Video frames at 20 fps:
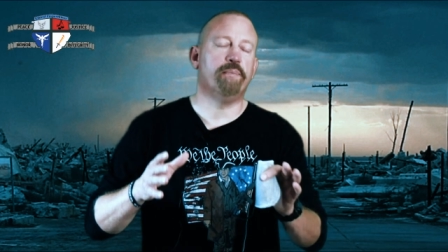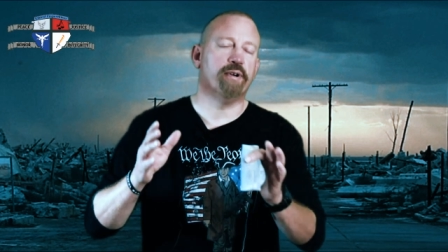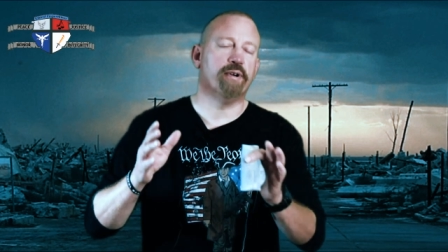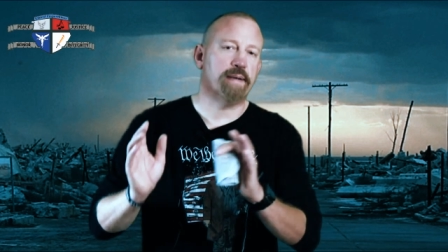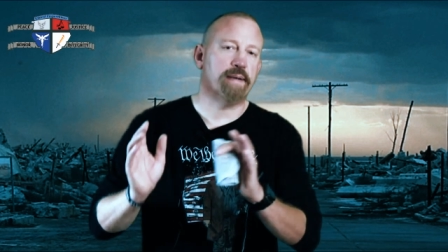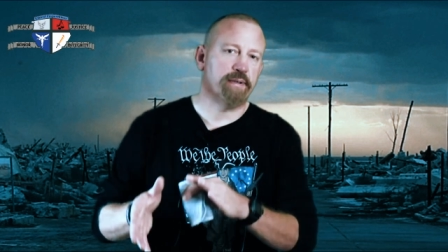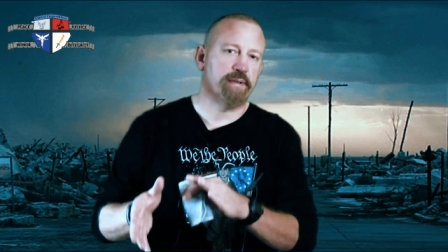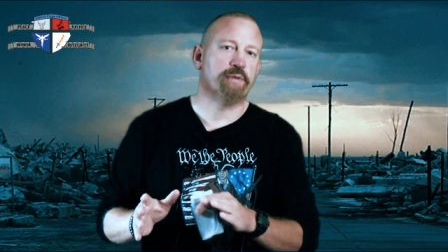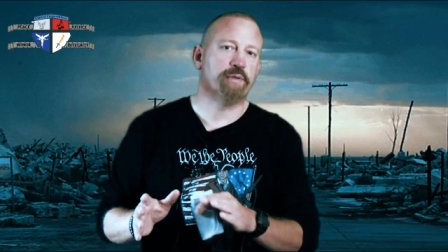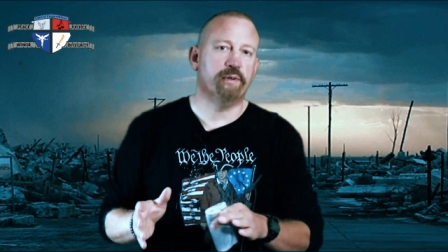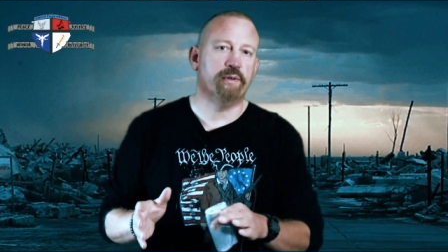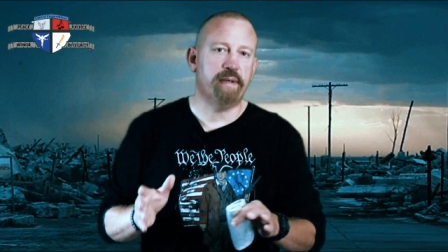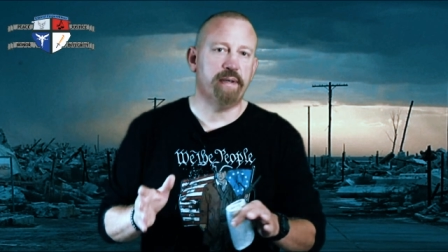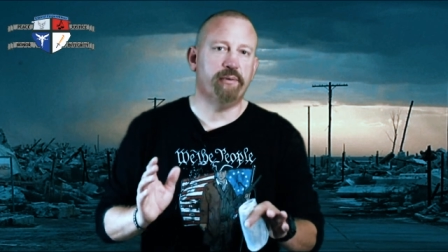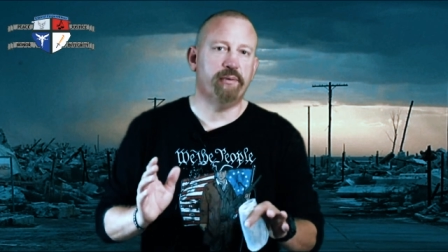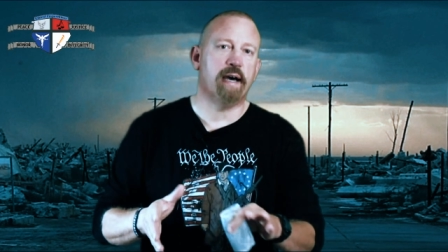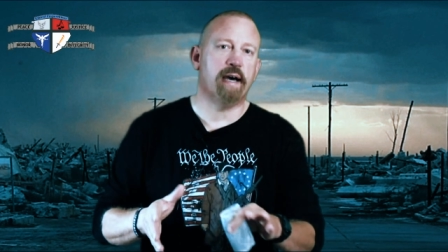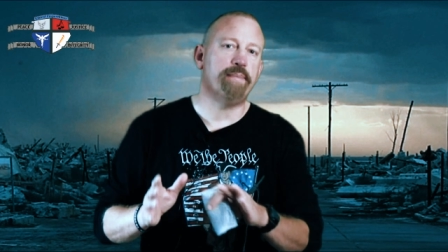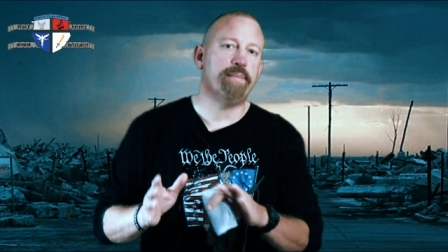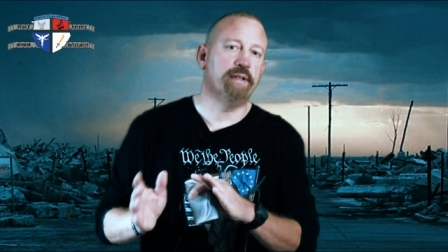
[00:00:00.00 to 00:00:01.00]
preppers will be
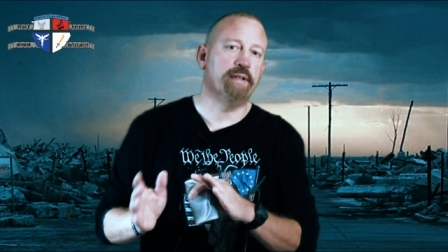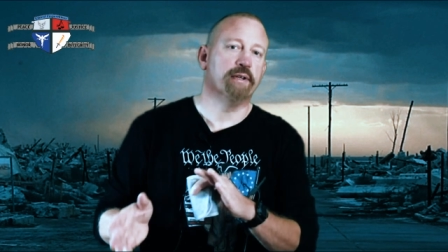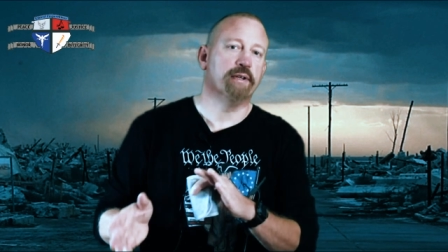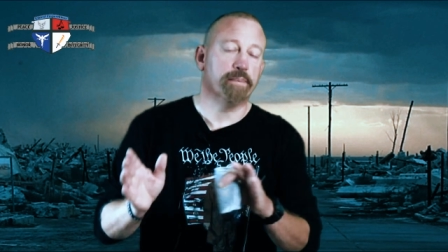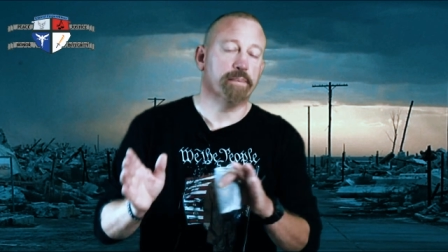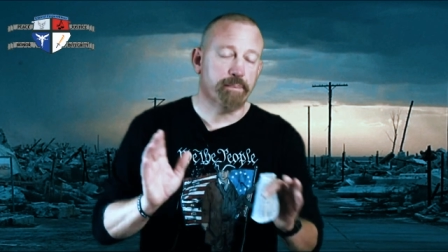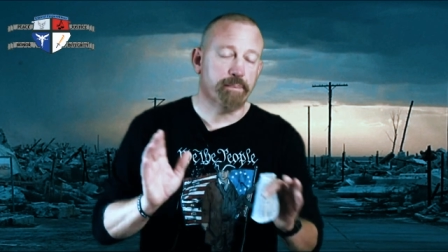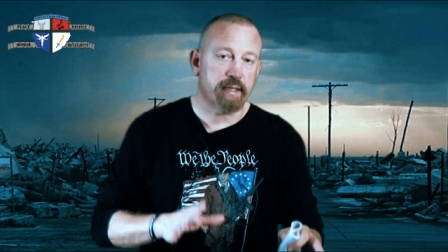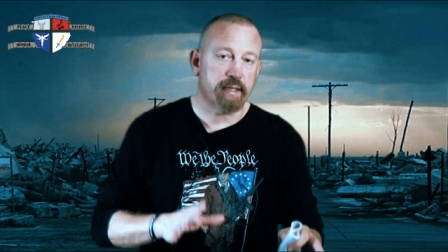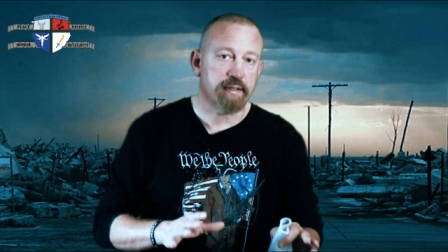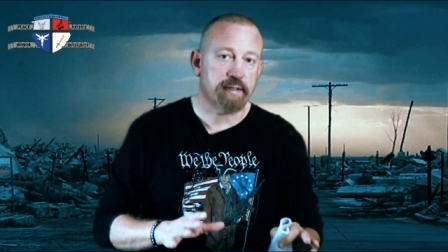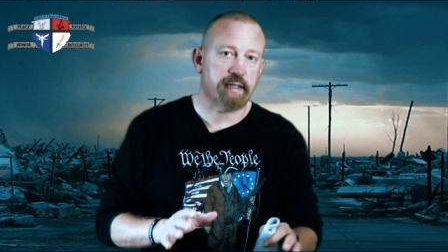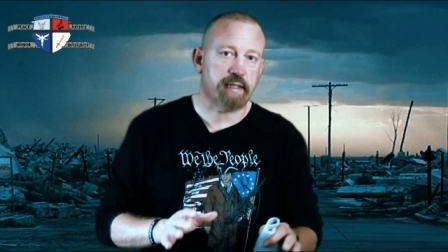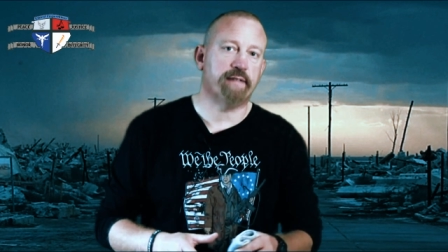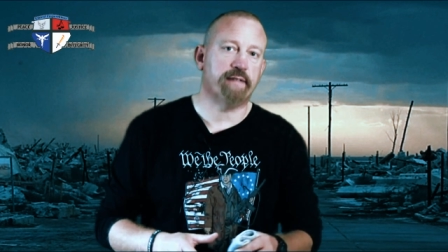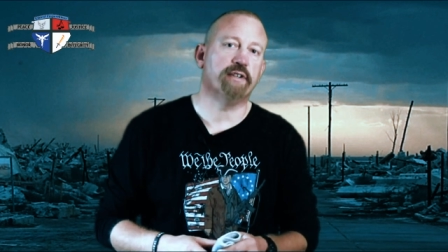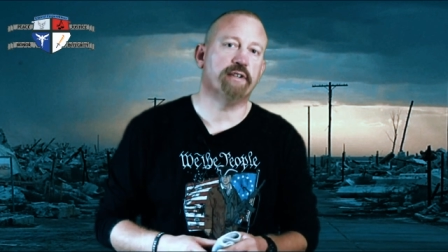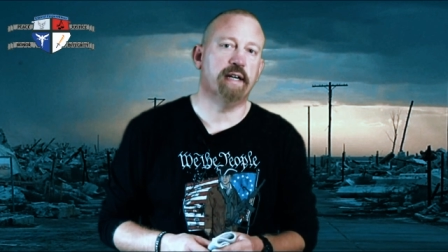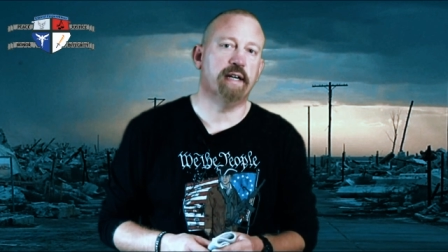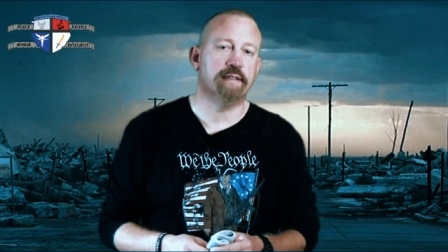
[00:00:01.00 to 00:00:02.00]
wiping their butts
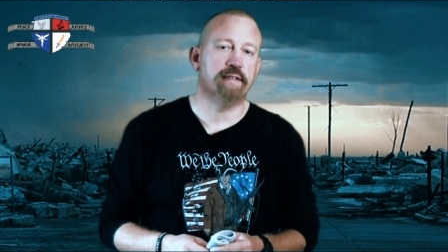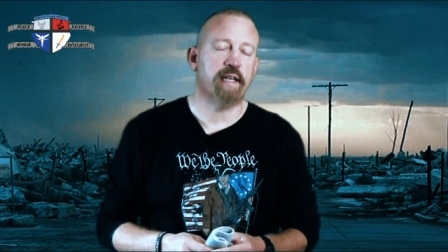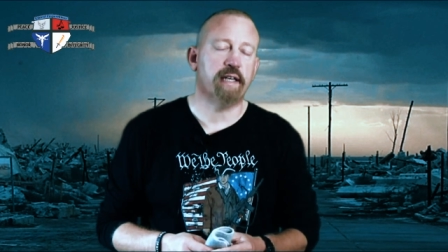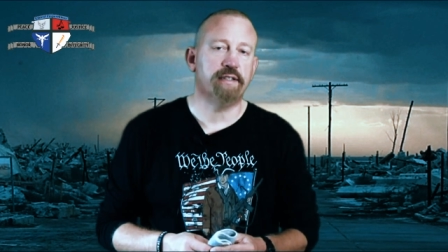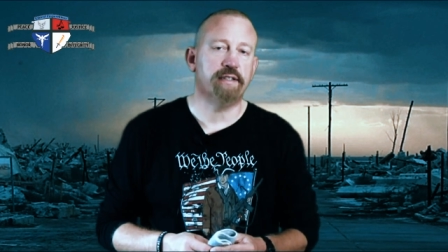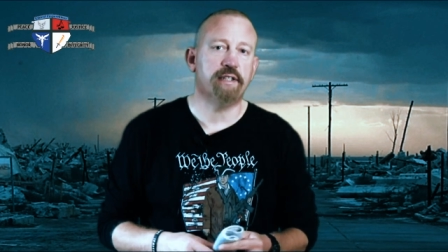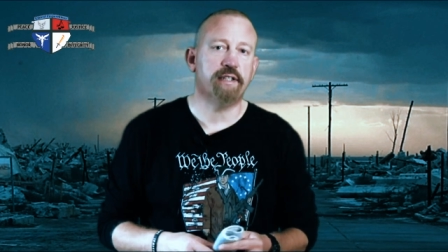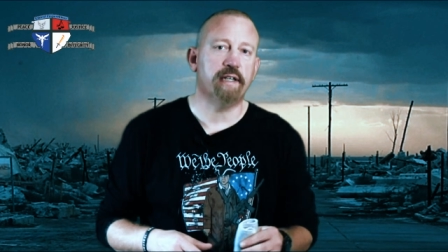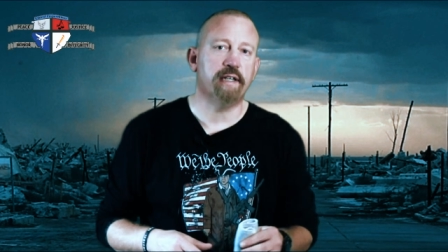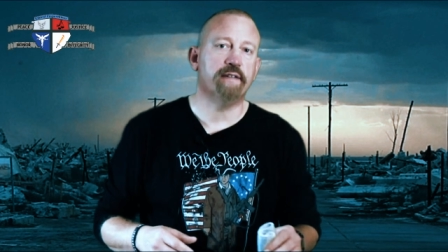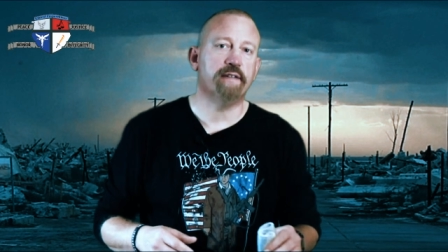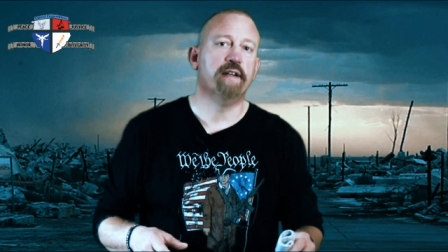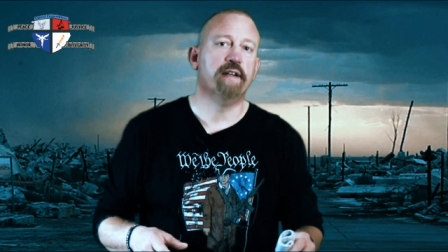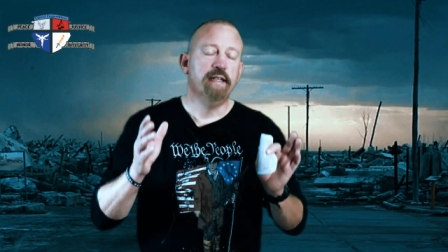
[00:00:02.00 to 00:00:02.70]
after SHTF,